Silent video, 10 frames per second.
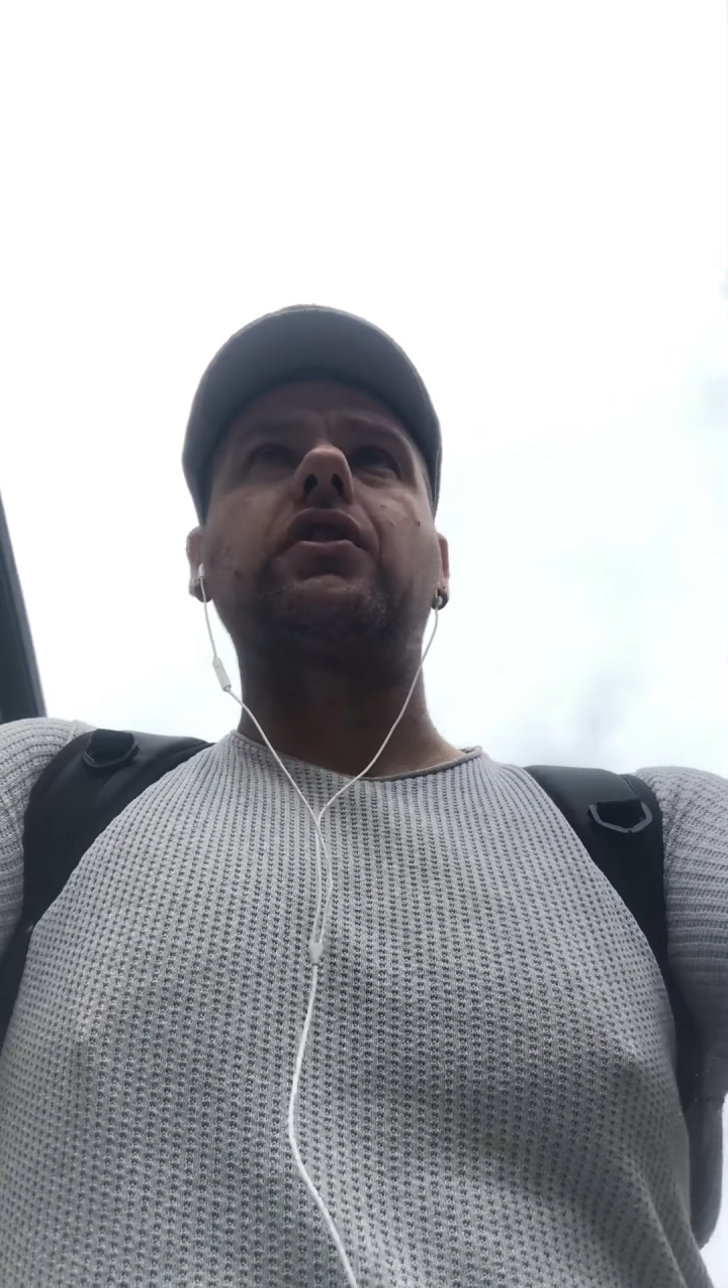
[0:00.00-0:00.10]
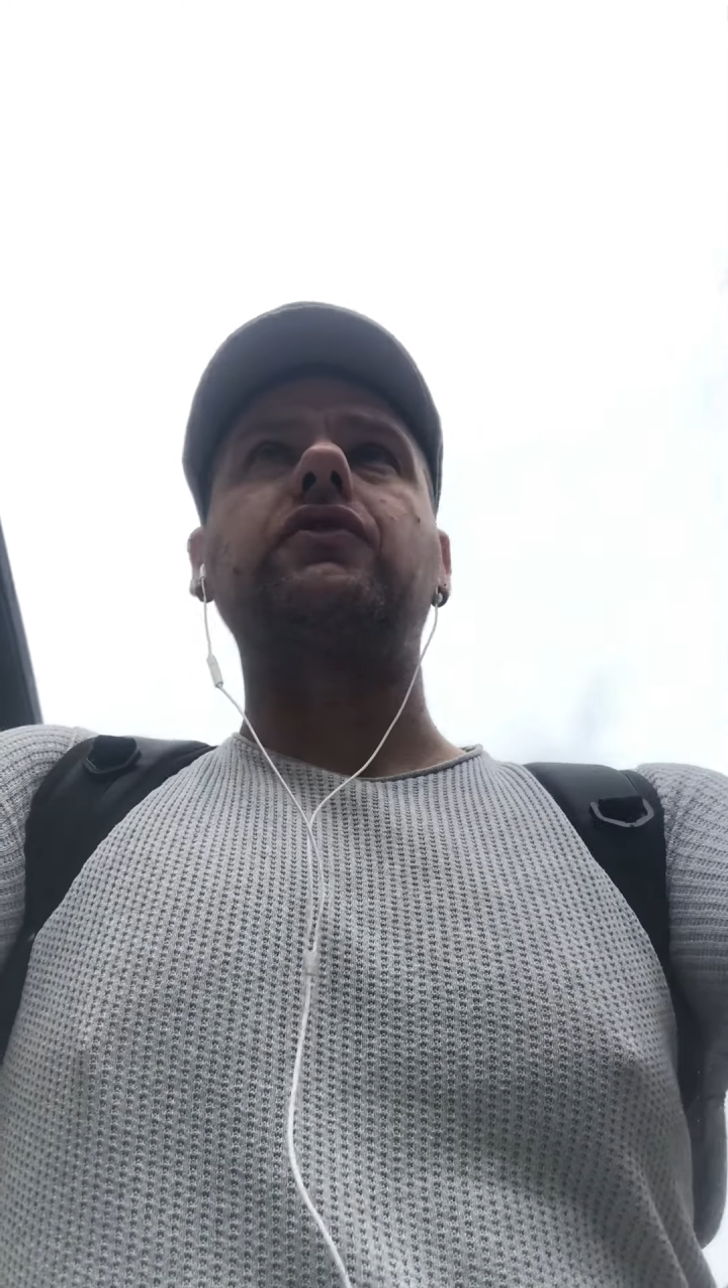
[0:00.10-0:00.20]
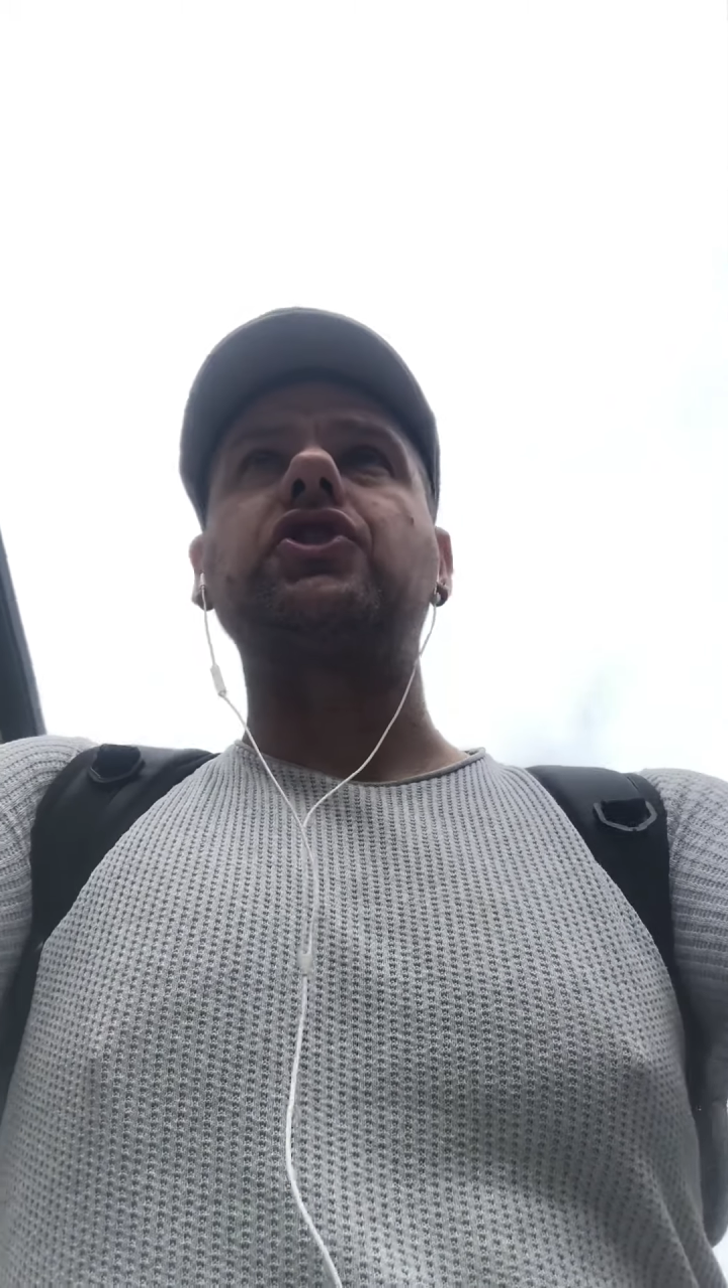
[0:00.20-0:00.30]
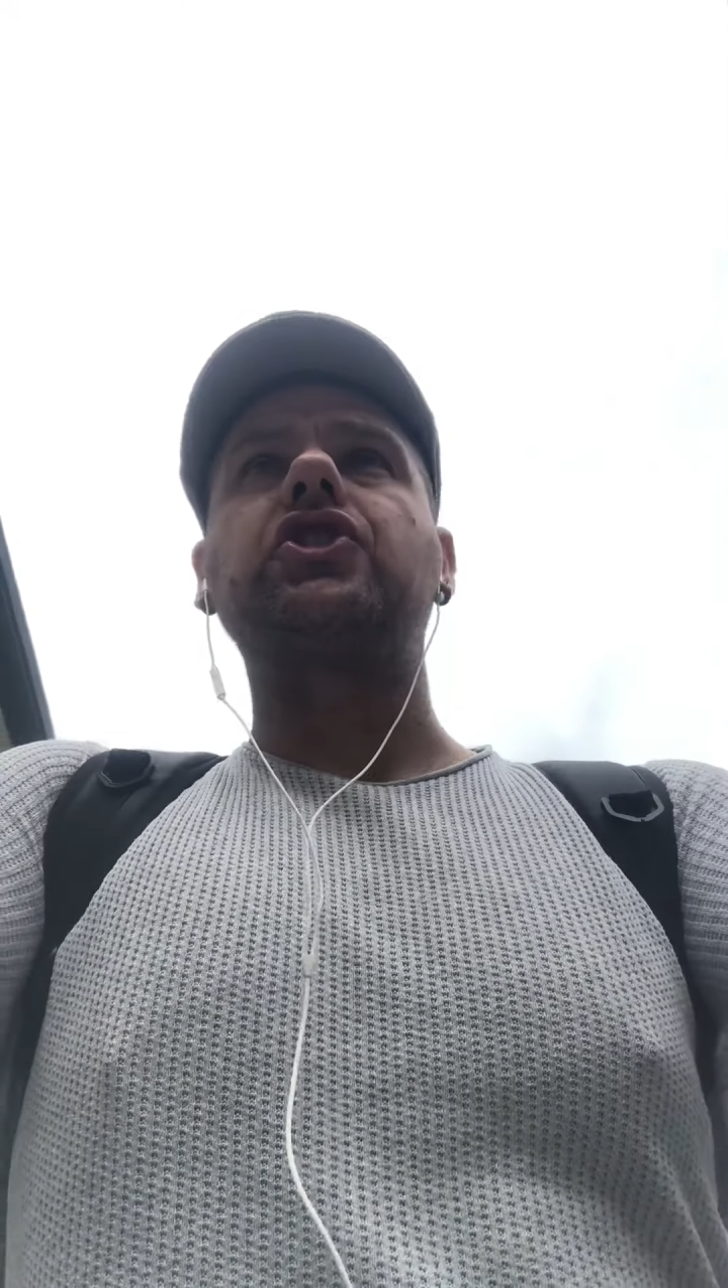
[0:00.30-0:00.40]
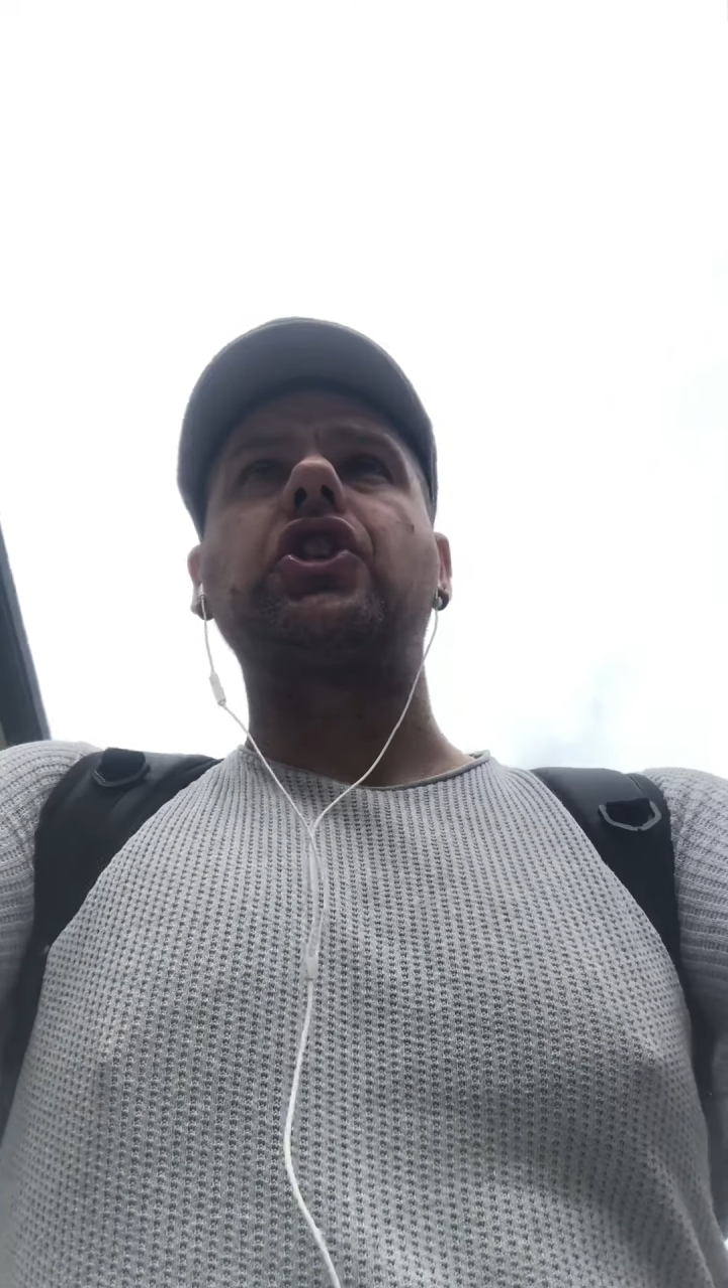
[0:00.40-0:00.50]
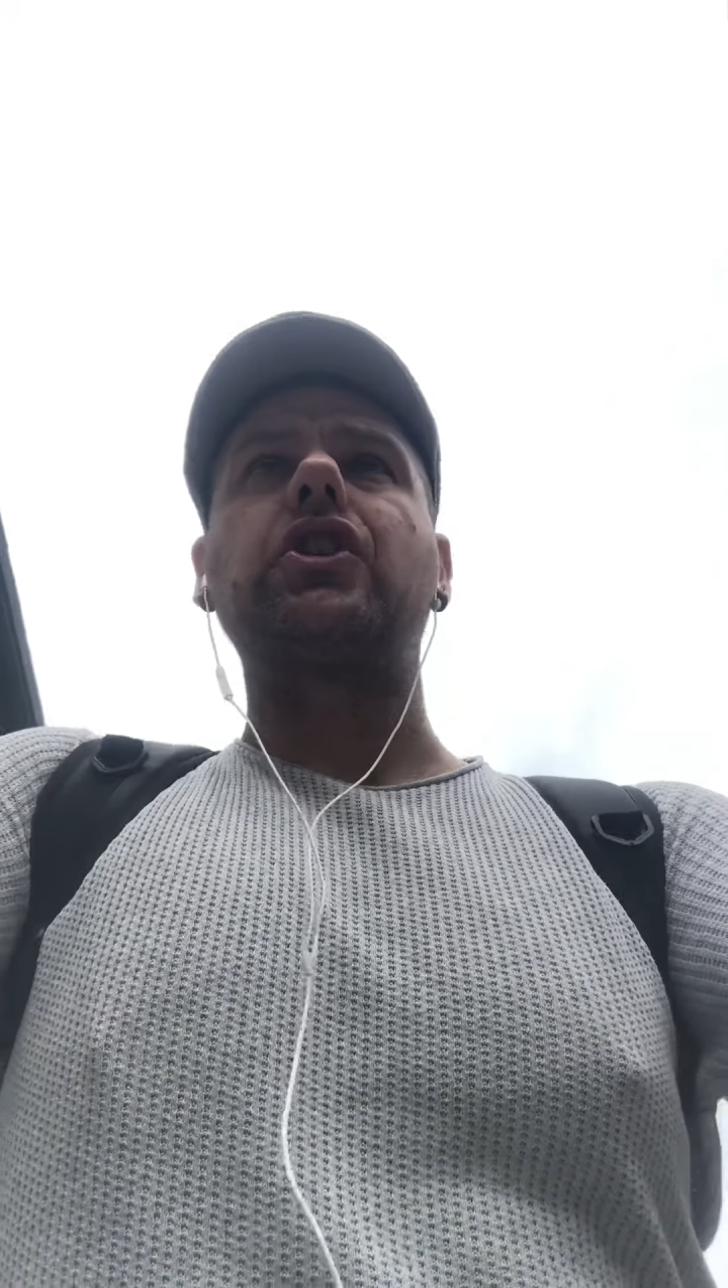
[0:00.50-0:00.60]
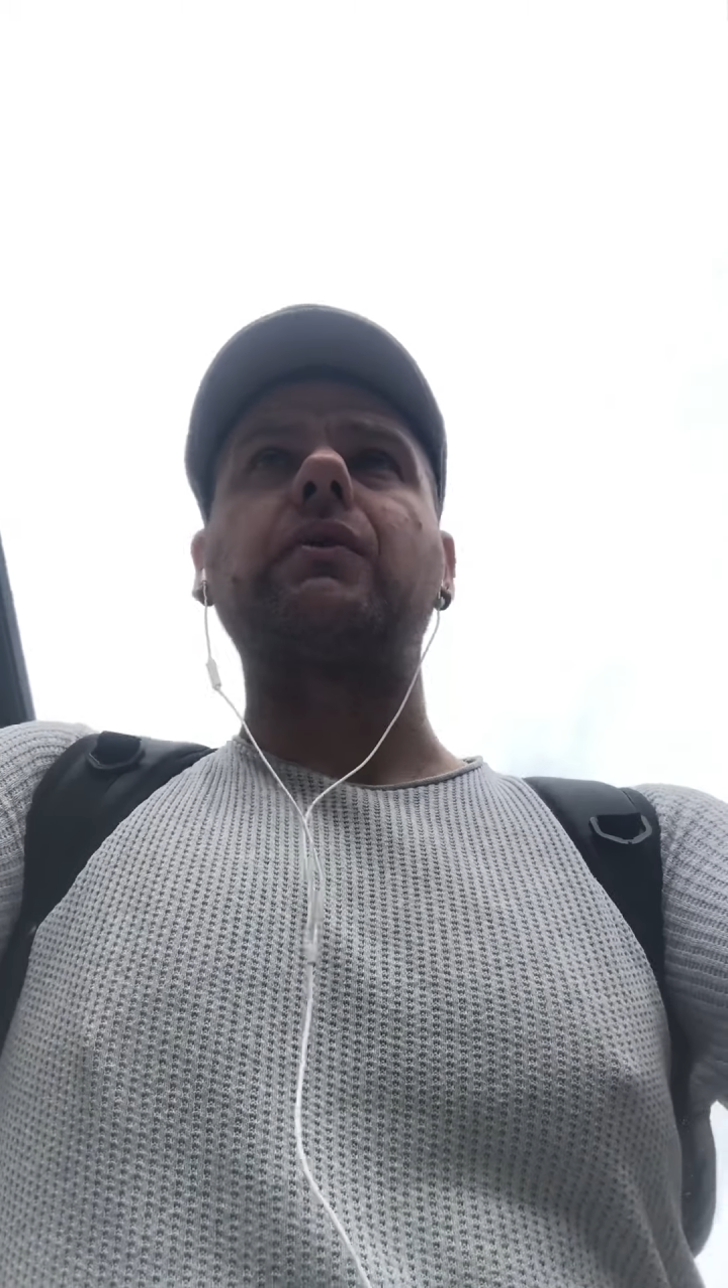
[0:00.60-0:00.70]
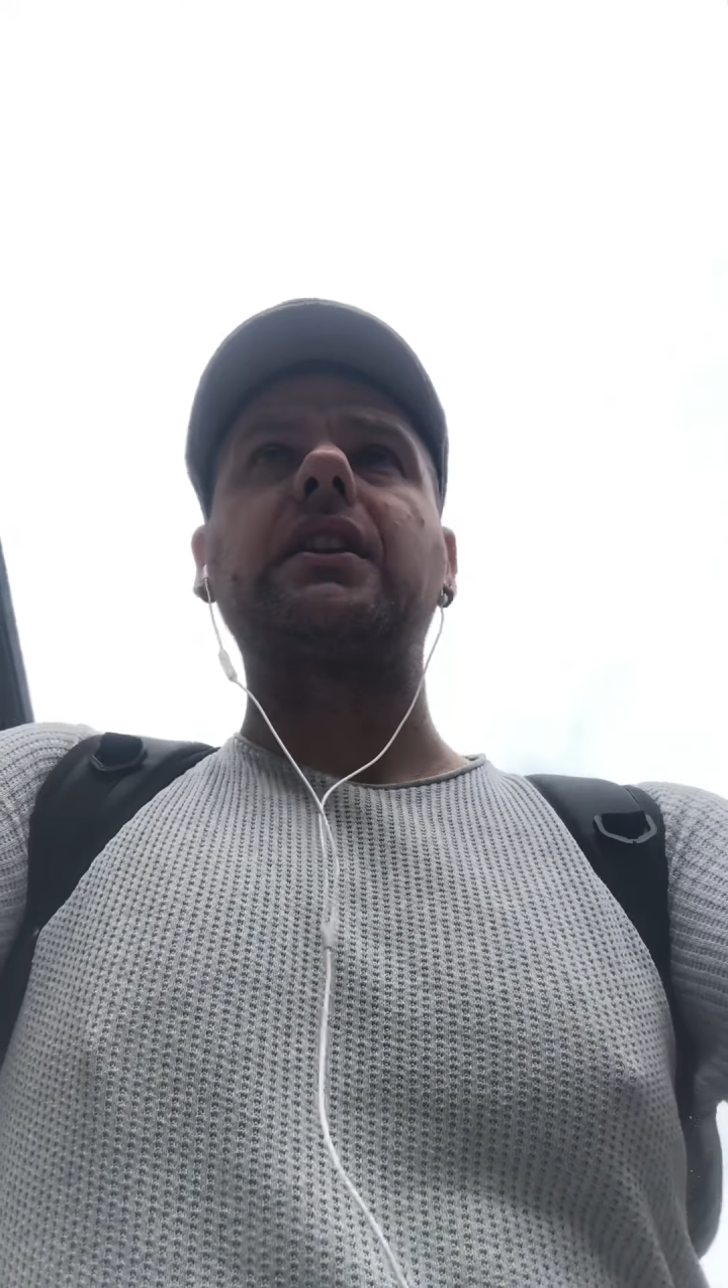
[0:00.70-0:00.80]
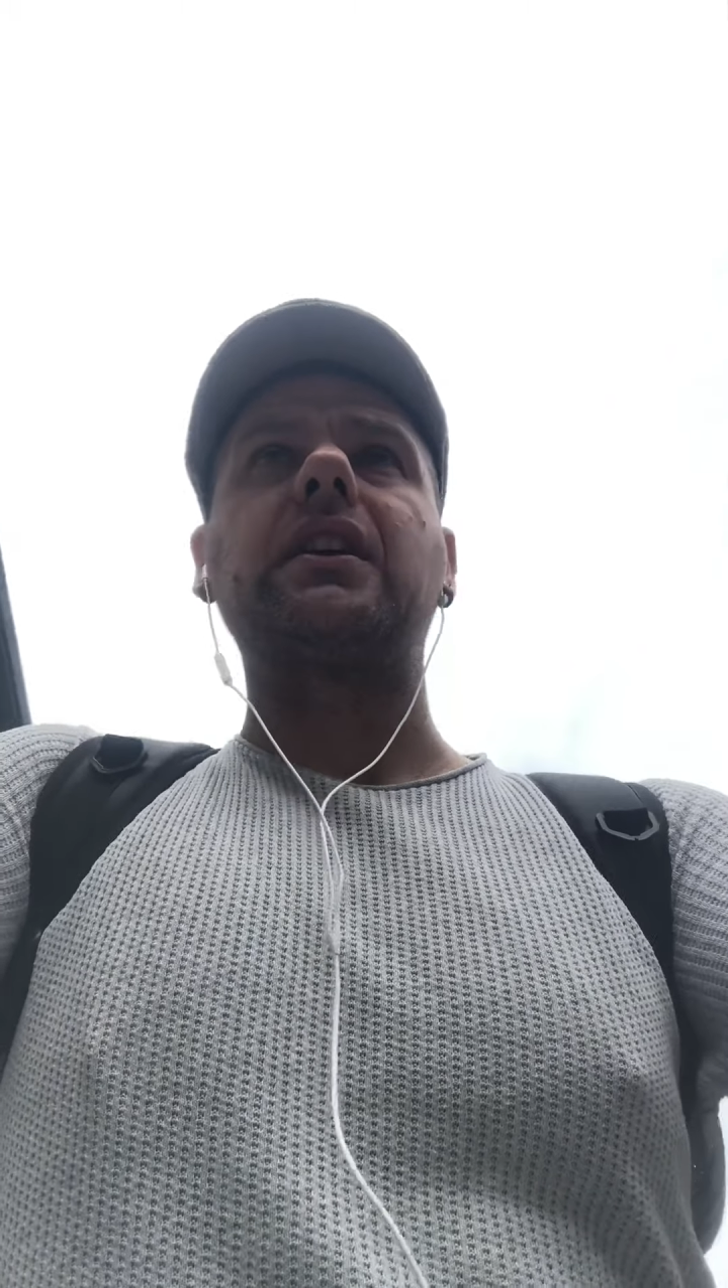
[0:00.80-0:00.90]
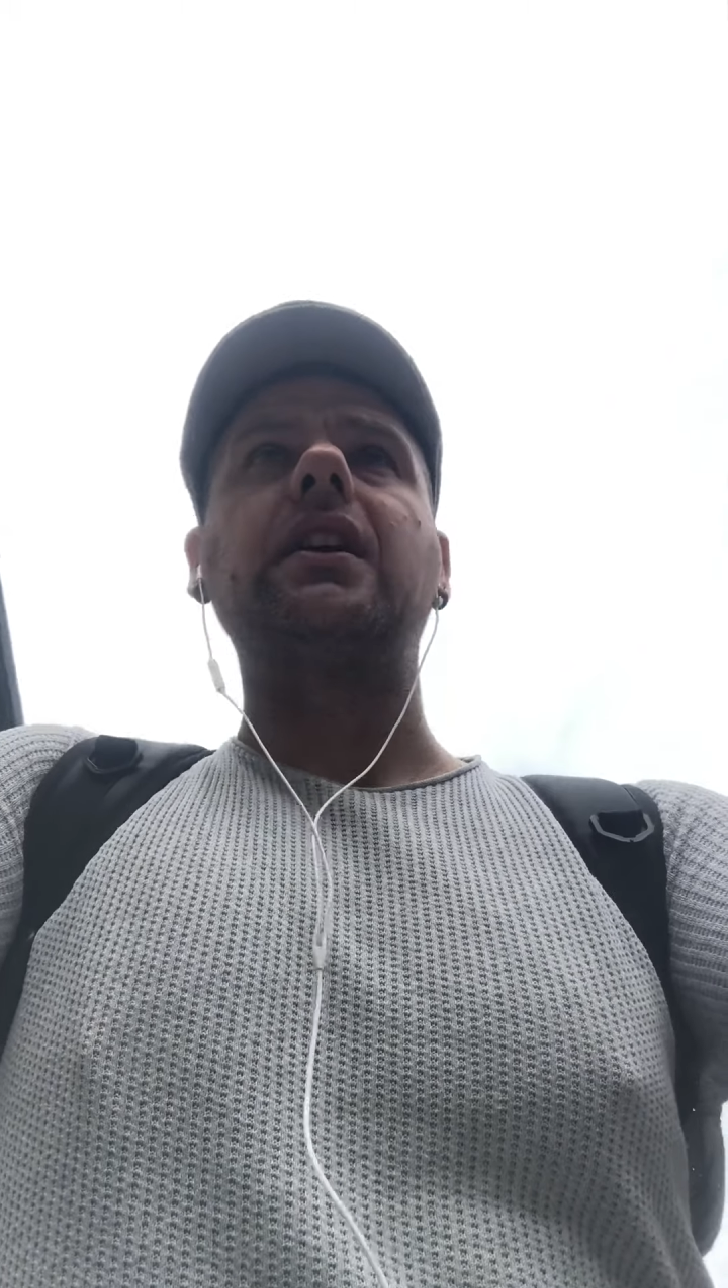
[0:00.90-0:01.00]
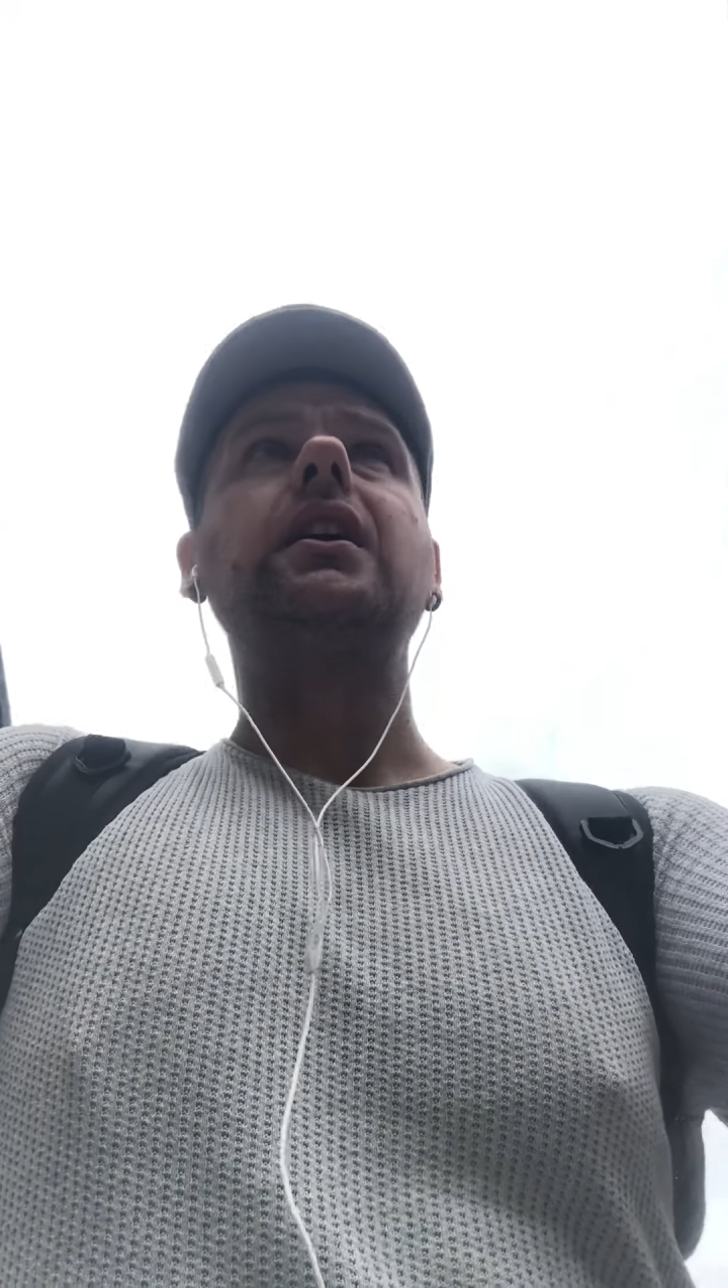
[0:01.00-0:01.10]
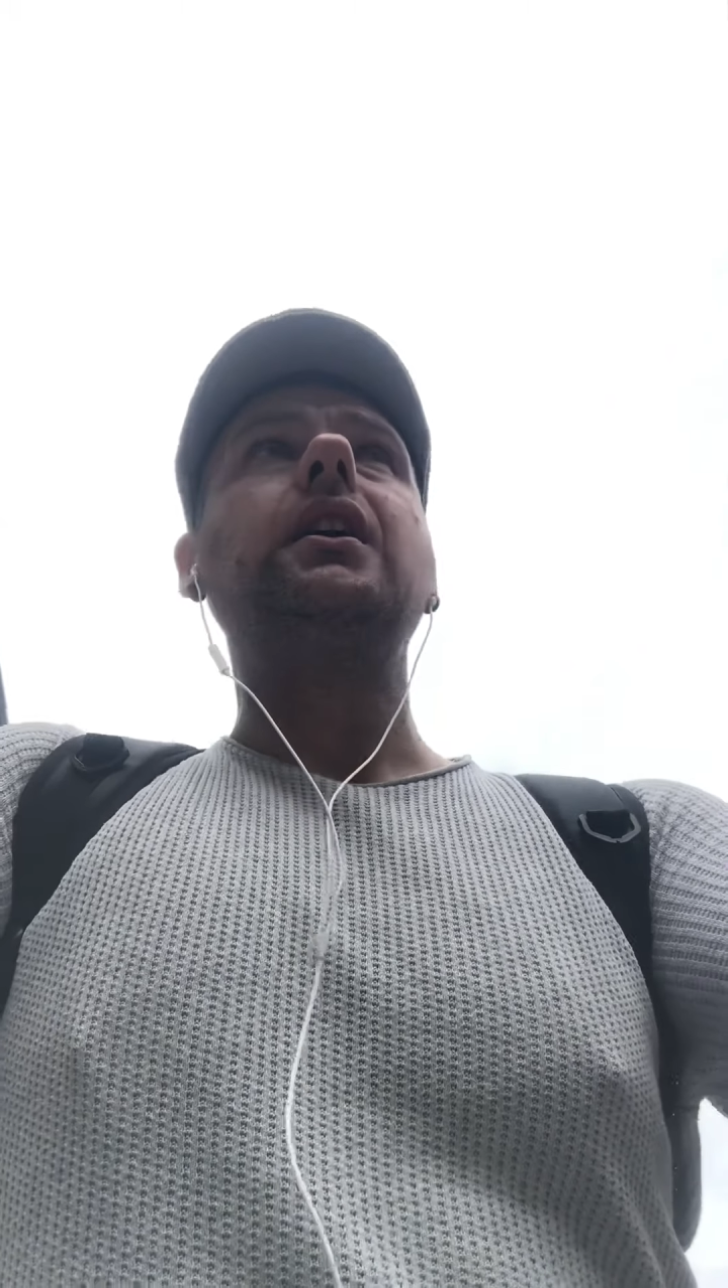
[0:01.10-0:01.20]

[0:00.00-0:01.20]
of this girl when